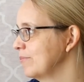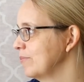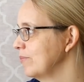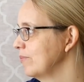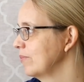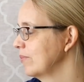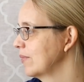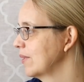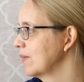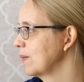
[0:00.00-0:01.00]

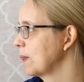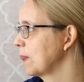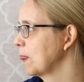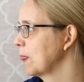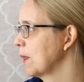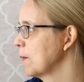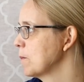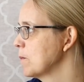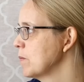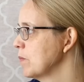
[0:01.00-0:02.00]

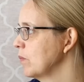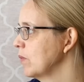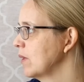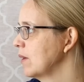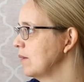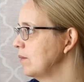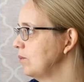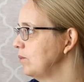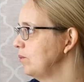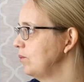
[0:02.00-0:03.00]

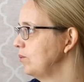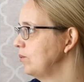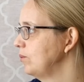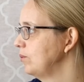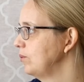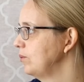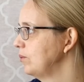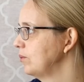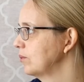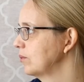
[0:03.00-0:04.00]

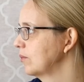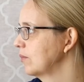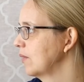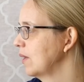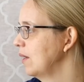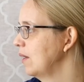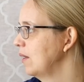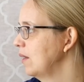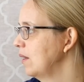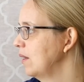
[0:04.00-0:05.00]

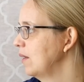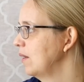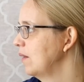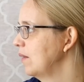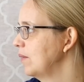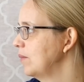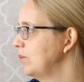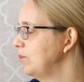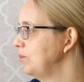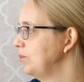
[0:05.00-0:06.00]

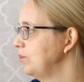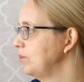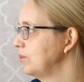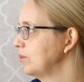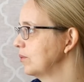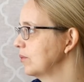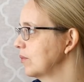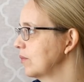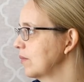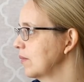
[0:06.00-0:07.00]

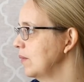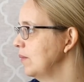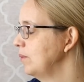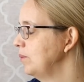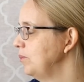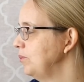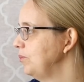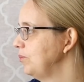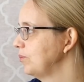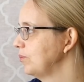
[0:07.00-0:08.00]
[no speech]